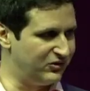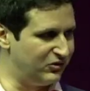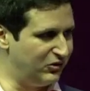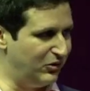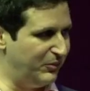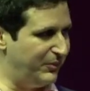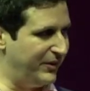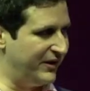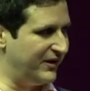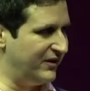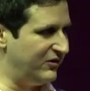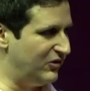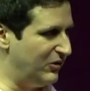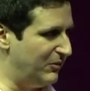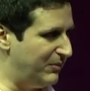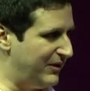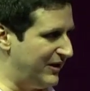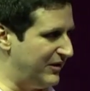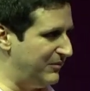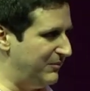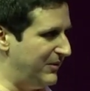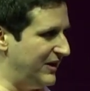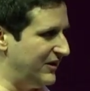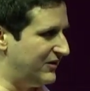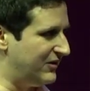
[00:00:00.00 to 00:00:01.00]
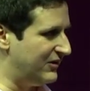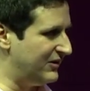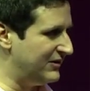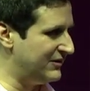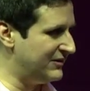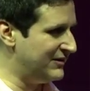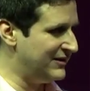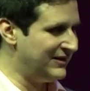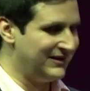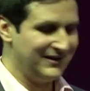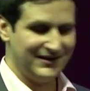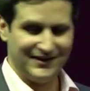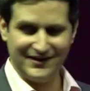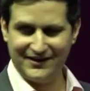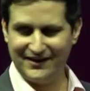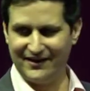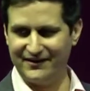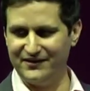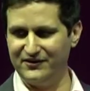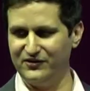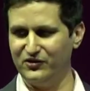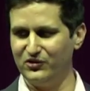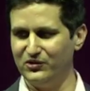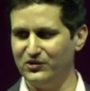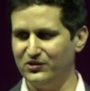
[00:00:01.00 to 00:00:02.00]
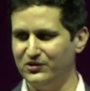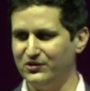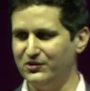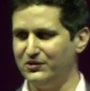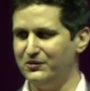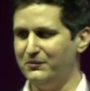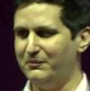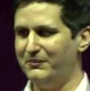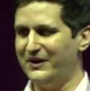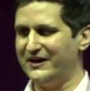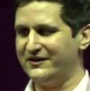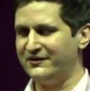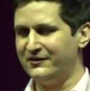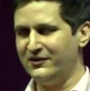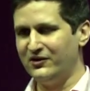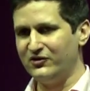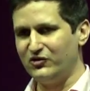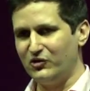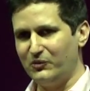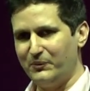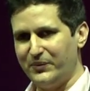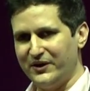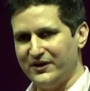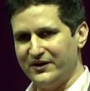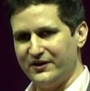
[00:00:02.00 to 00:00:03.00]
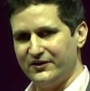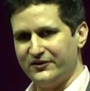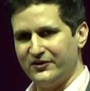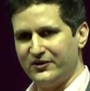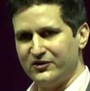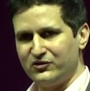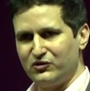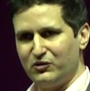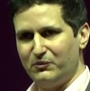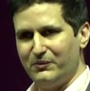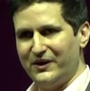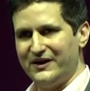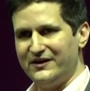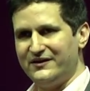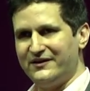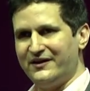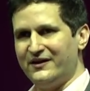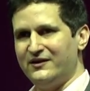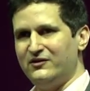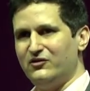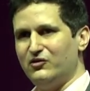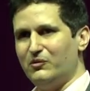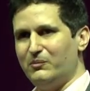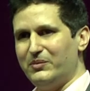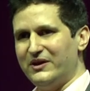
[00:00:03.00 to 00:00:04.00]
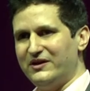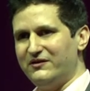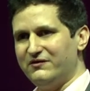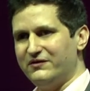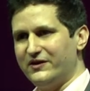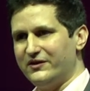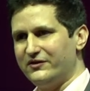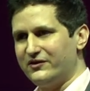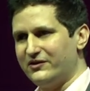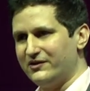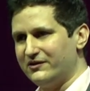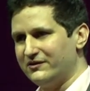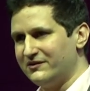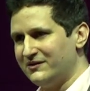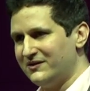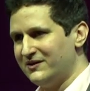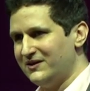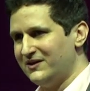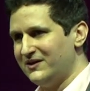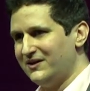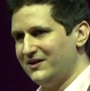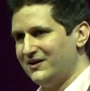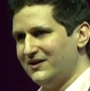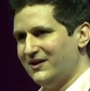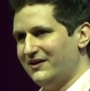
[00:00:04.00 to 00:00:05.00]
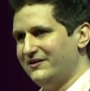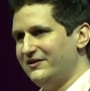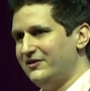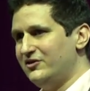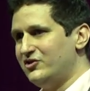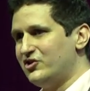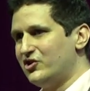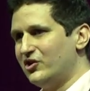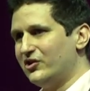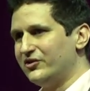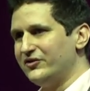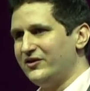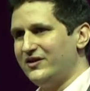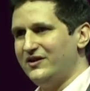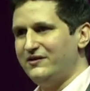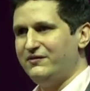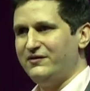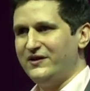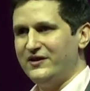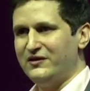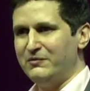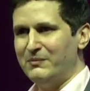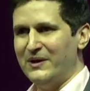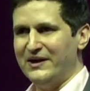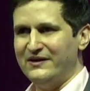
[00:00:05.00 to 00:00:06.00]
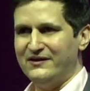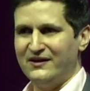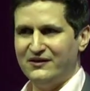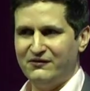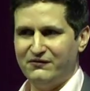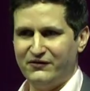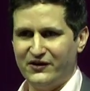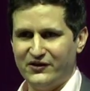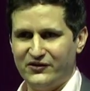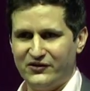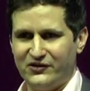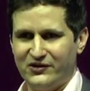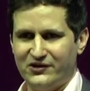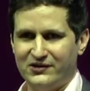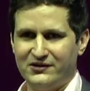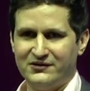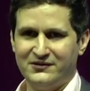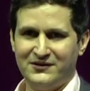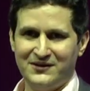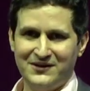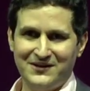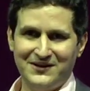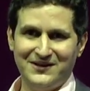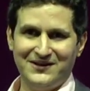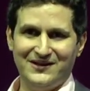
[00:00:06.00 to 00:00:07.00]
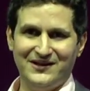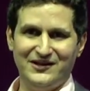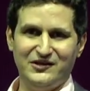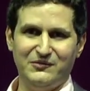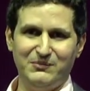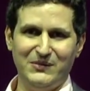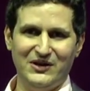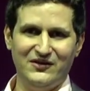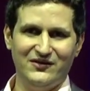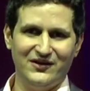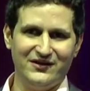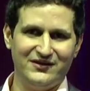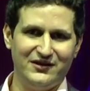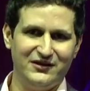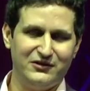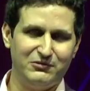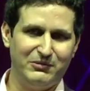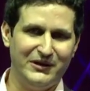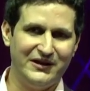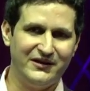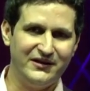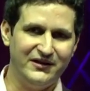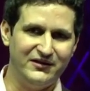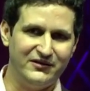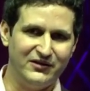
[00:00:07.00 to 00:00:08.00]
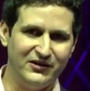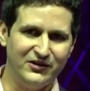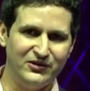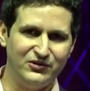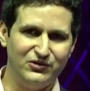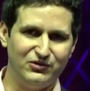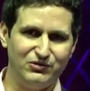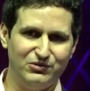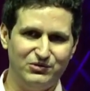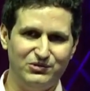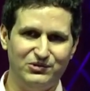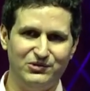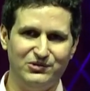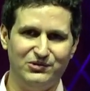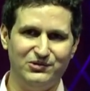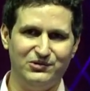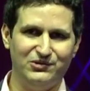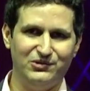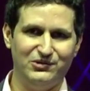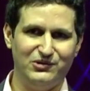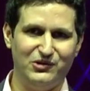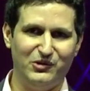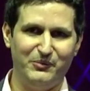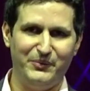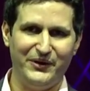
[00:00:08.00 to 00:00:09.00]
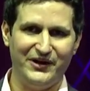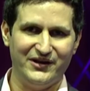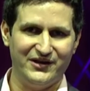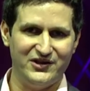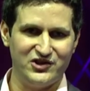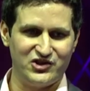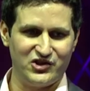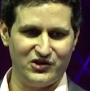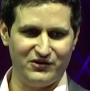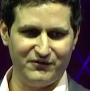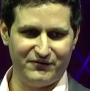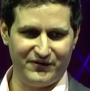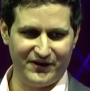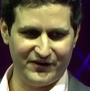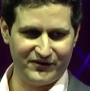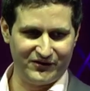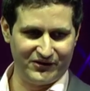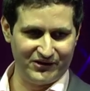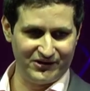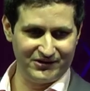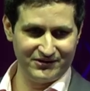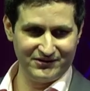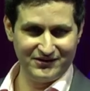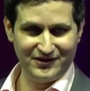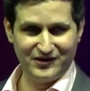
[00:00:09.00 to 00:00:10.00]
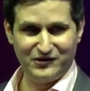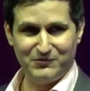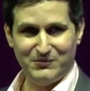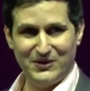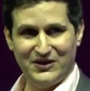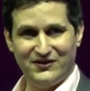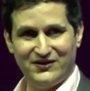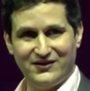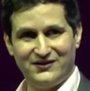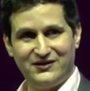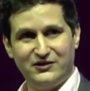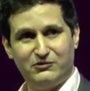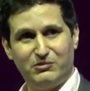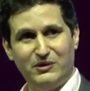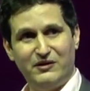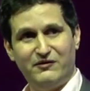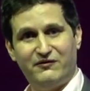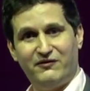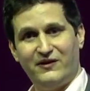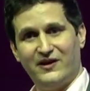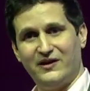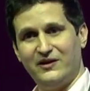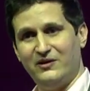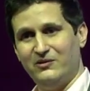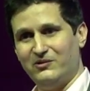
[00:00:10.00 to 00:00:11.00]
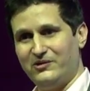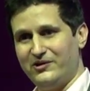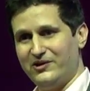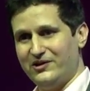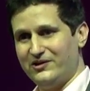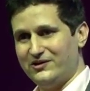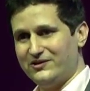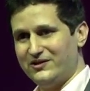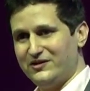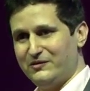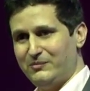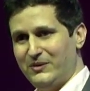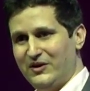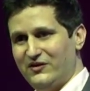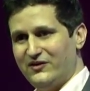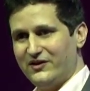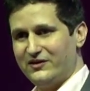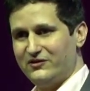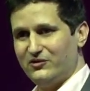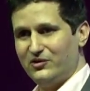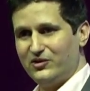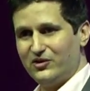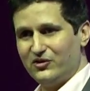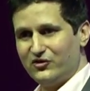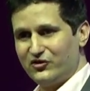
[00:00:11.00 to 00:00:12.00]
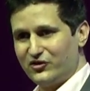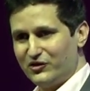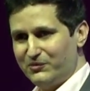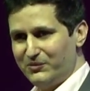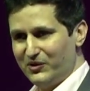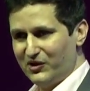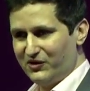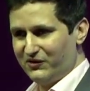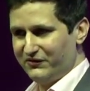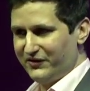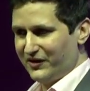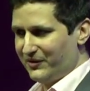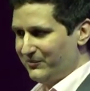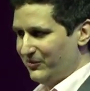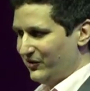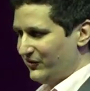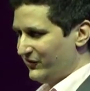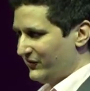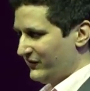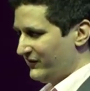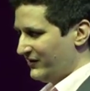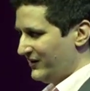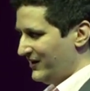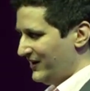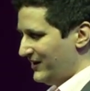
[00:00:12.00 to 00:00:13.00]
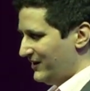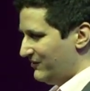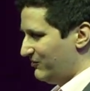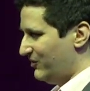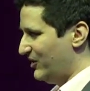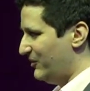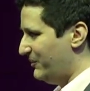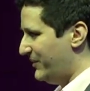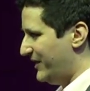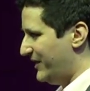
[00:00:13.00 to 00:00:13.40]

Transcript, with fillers: to operate the plane better, and the maintenance operator to maintain the plane faster. And in short, if it's maintained faster, it means that it will return to operation faster. It means that it will fly longer. It means that the customer of Airbus will